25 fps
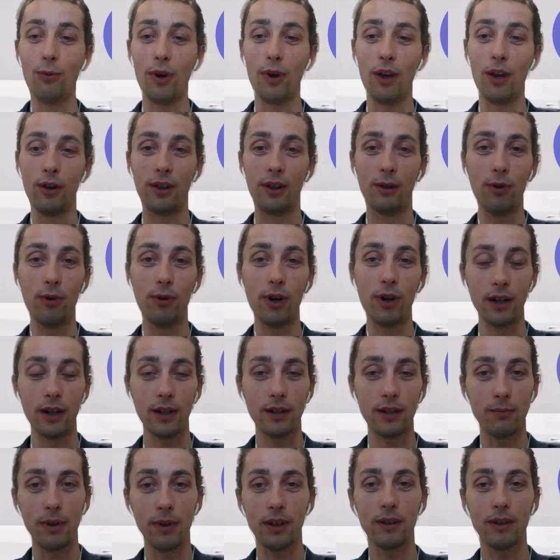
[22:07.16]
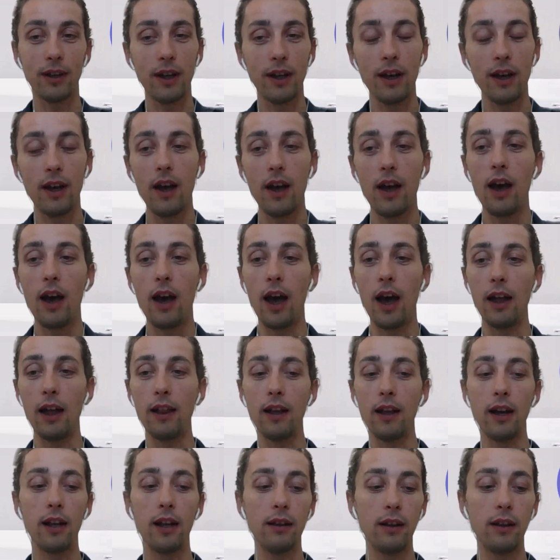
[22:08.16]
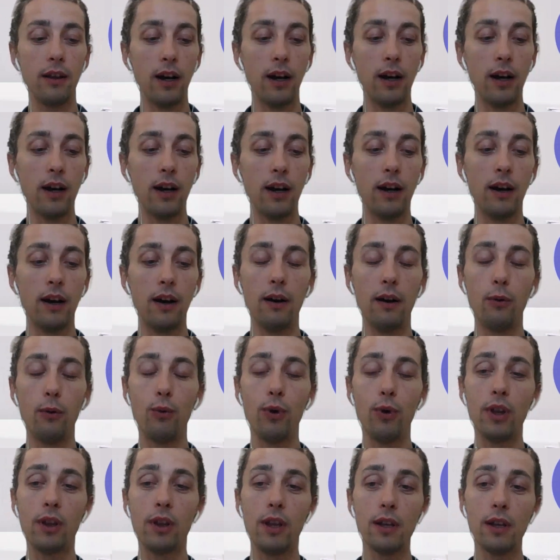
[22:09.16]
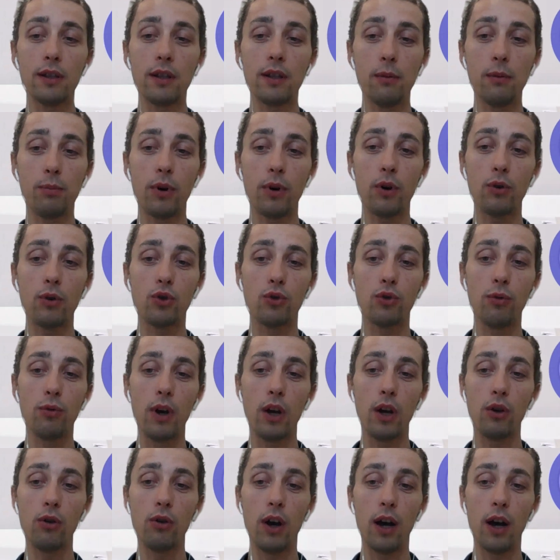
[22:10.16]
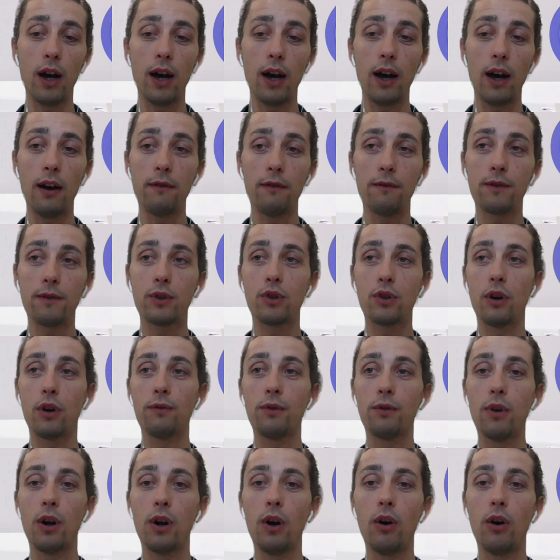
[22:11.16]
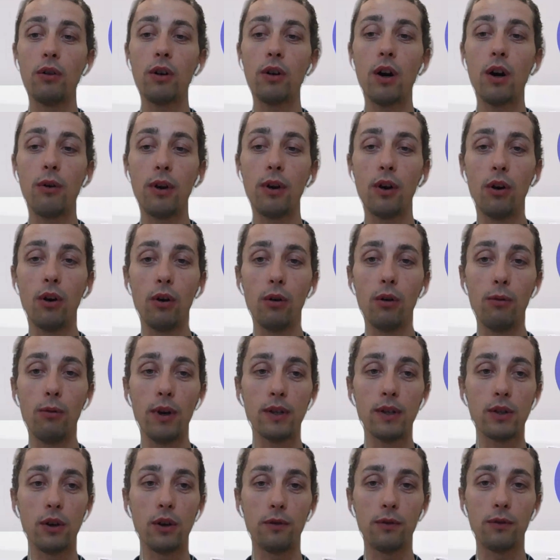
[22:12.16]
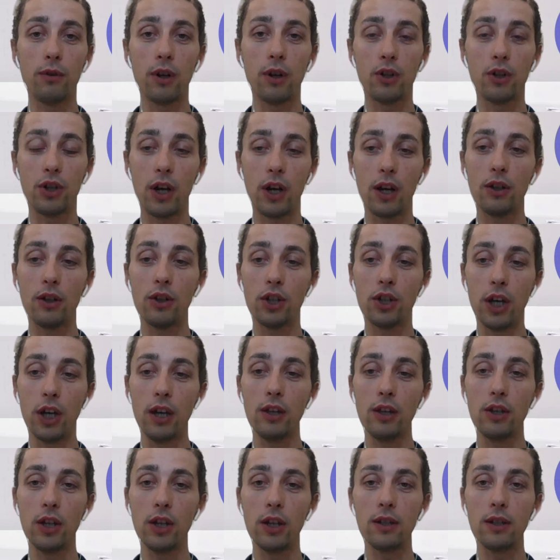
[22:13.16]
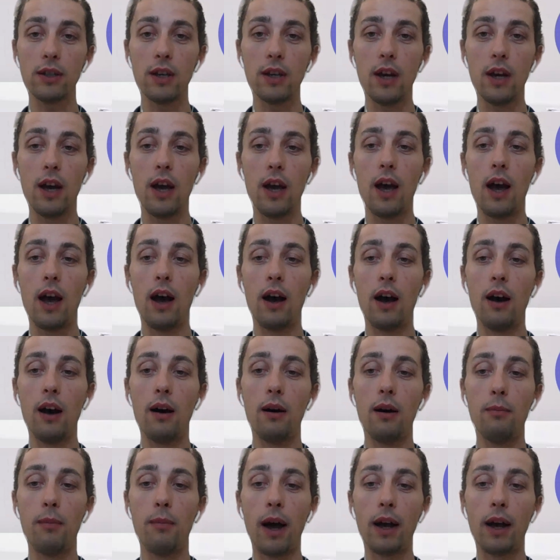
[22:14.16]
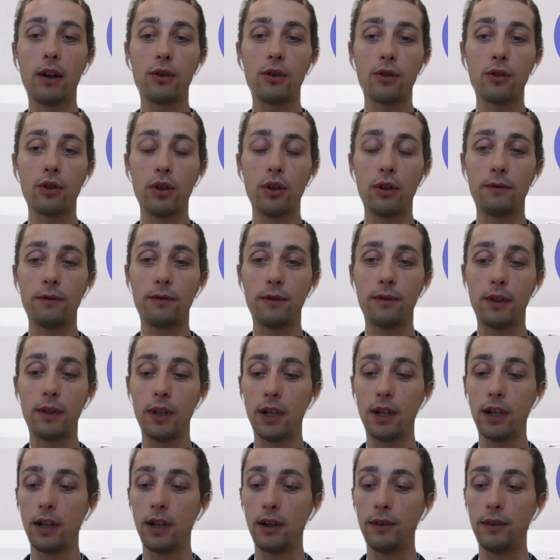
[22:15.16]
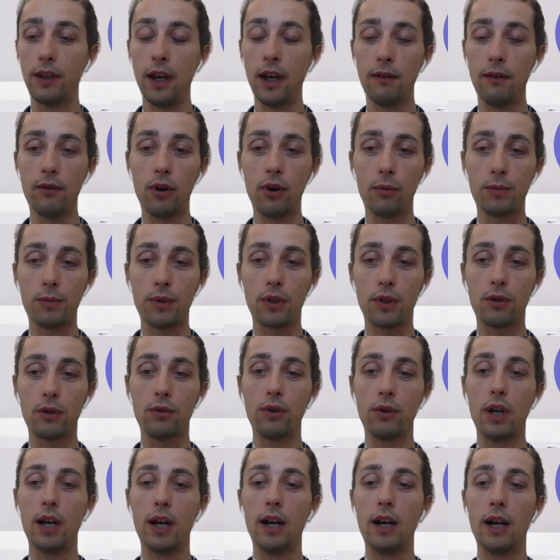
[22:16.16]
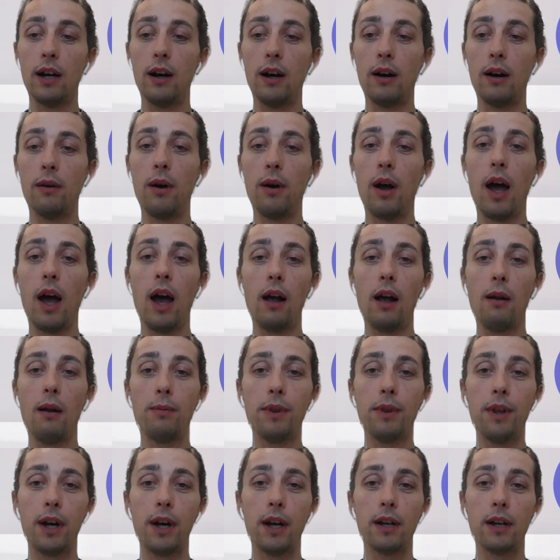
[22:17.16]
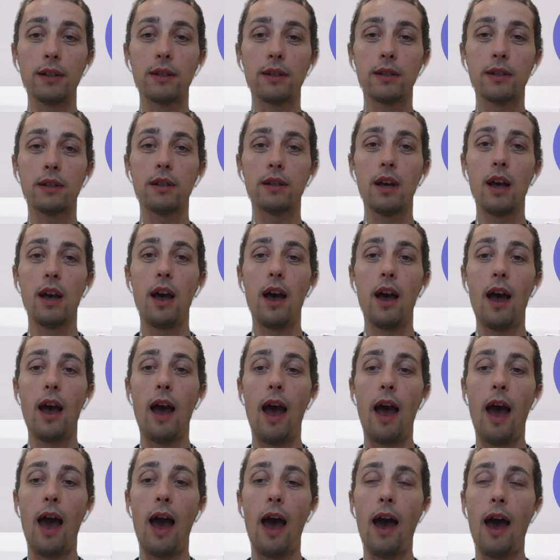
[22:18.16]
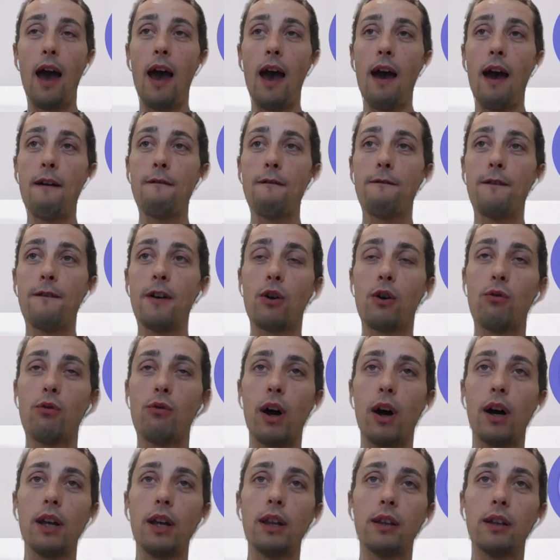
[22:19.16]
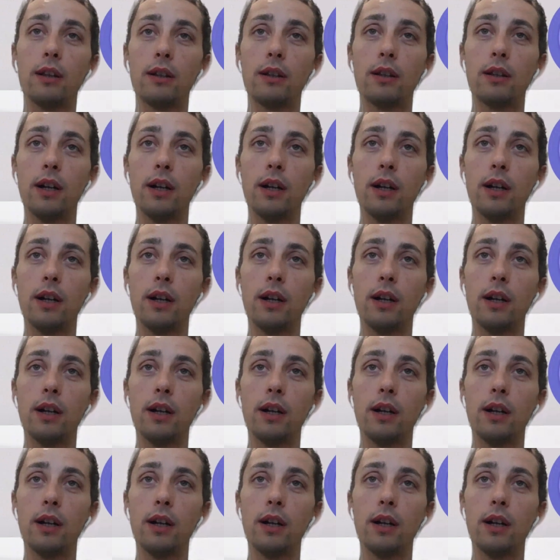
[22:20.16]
way it works, but and then with this approach where you have software ongoing, always software changes, Microsoft DevOps helped us have a quite